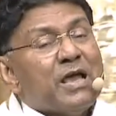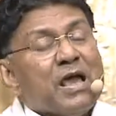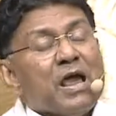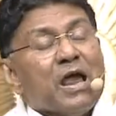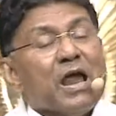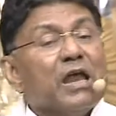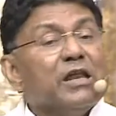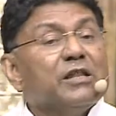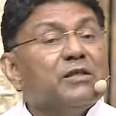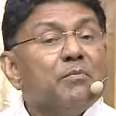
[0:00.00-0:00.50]

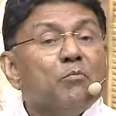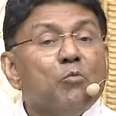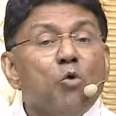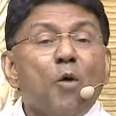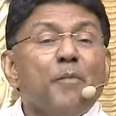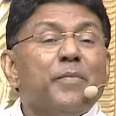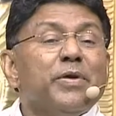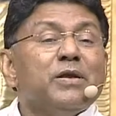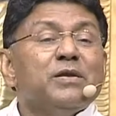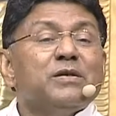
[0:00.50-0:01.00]
in the
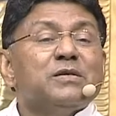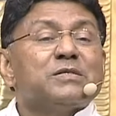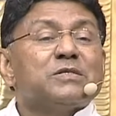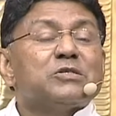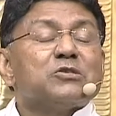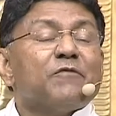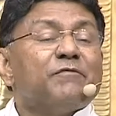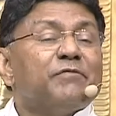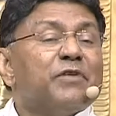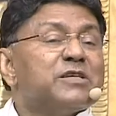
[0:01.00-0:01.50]
moments
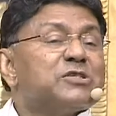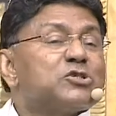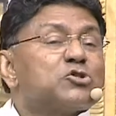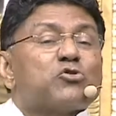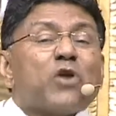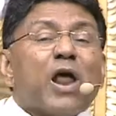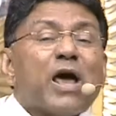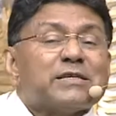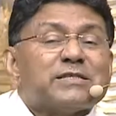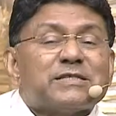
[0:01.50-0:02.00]
of
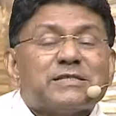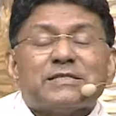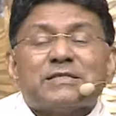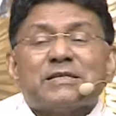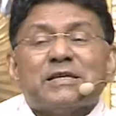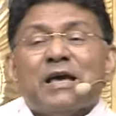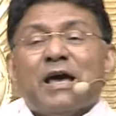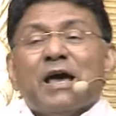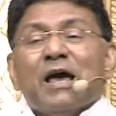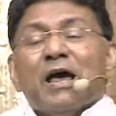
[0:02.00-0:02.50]
distress,
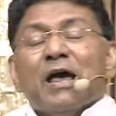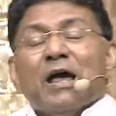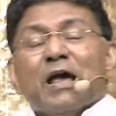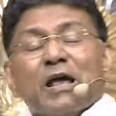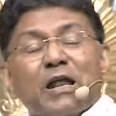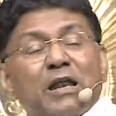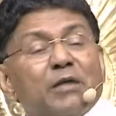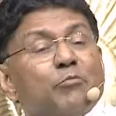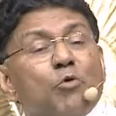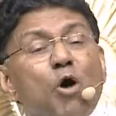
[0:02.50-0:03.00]

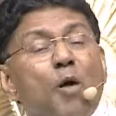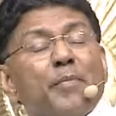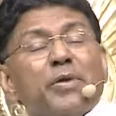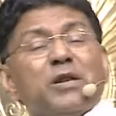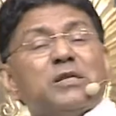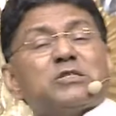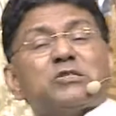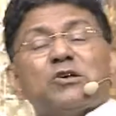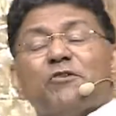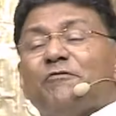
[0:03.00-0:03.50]
in the
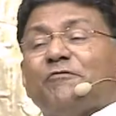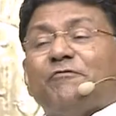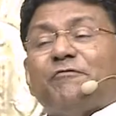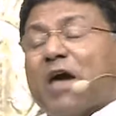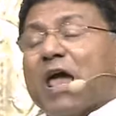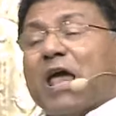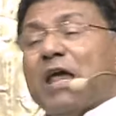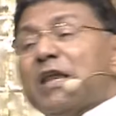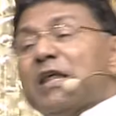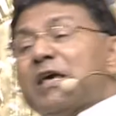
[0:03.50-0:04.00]
moments of
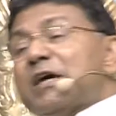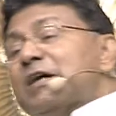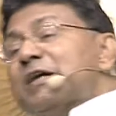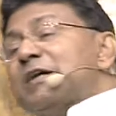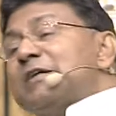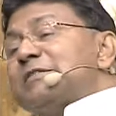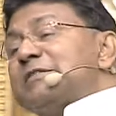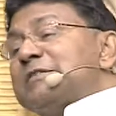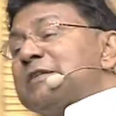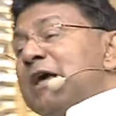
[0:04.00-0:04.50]

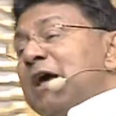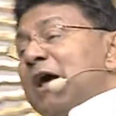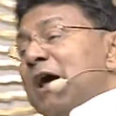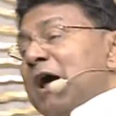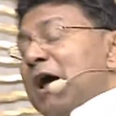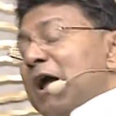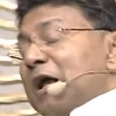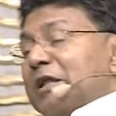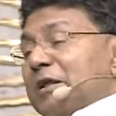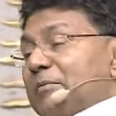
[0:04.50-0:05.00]
failures,
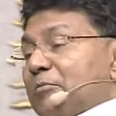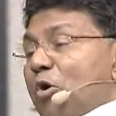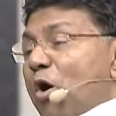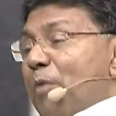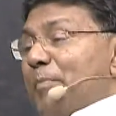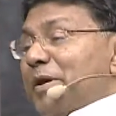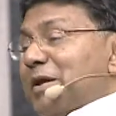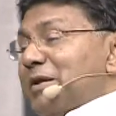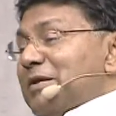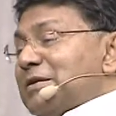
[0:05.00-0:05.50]
in the
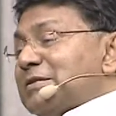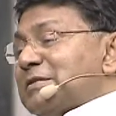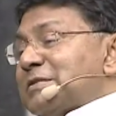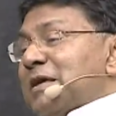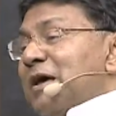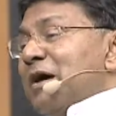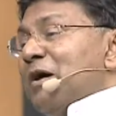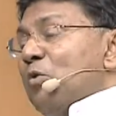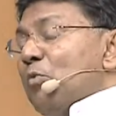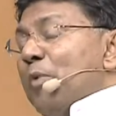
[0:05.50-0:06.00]
moments
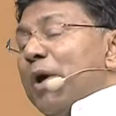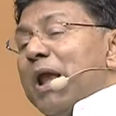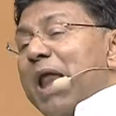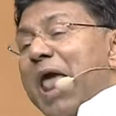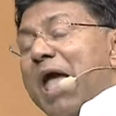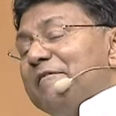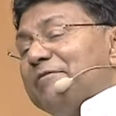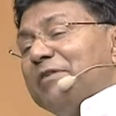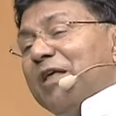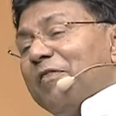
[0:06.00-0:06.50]
when
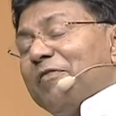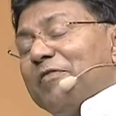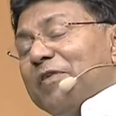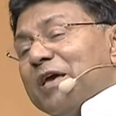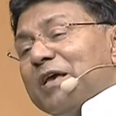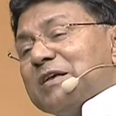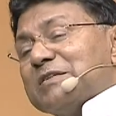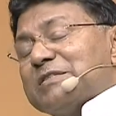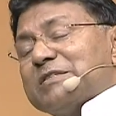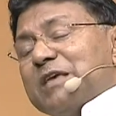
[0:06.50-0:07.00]

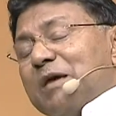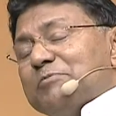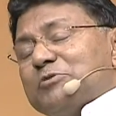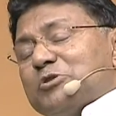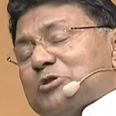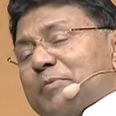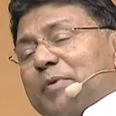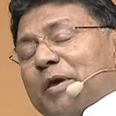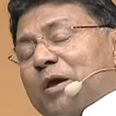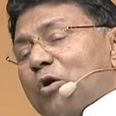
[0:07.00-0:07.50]
everything seems
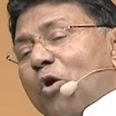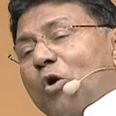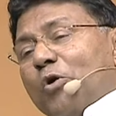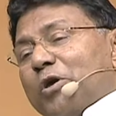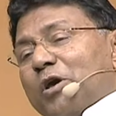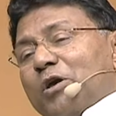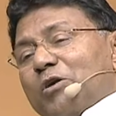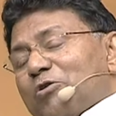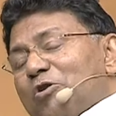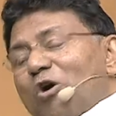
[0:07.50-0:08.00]
to be
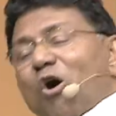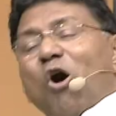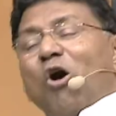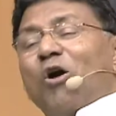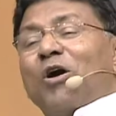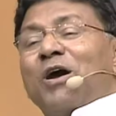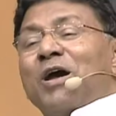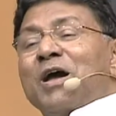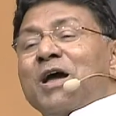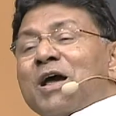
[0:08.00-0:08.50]
going
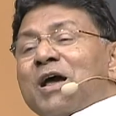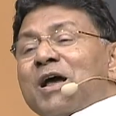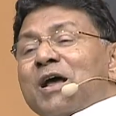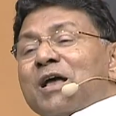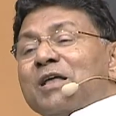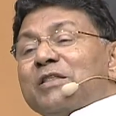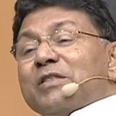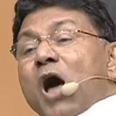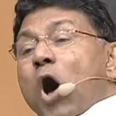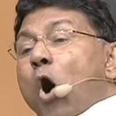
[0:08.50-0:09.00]
wrong,
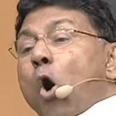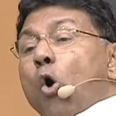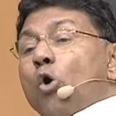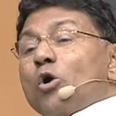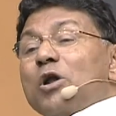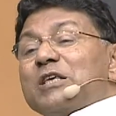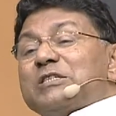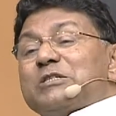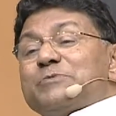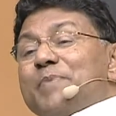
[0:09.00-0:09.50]
the
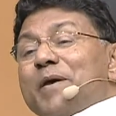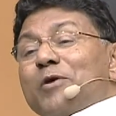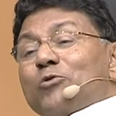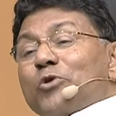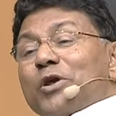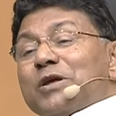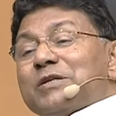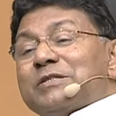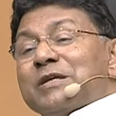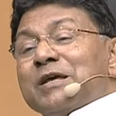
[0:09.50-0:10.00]
Holy
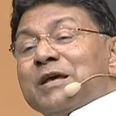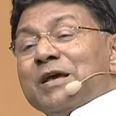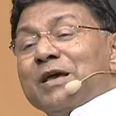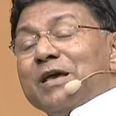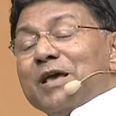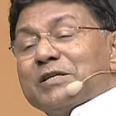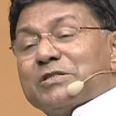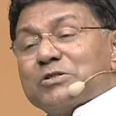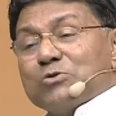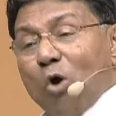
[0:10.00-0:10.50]
Spirit
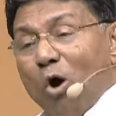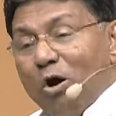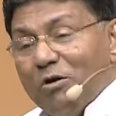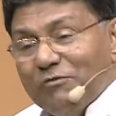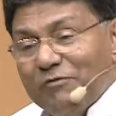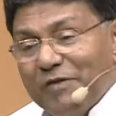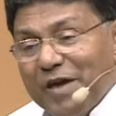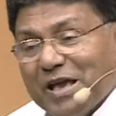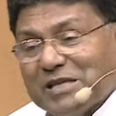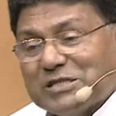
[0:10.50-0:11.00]
is
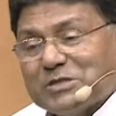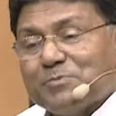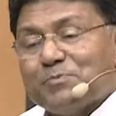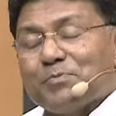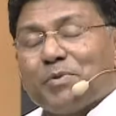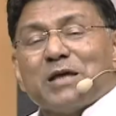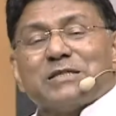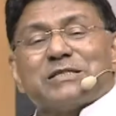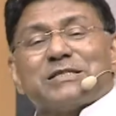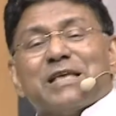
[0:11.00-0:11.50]
always
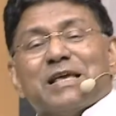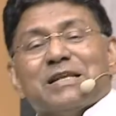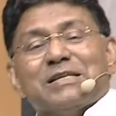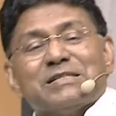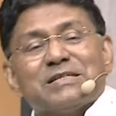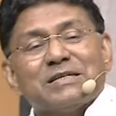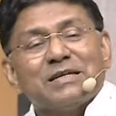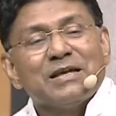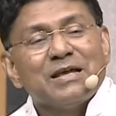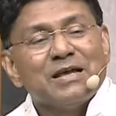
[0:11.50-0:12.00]

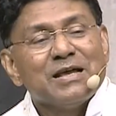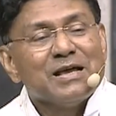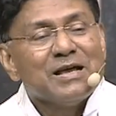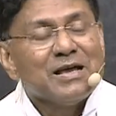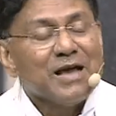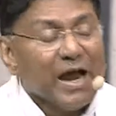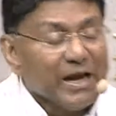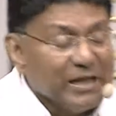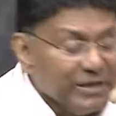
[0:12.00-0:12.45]
present. And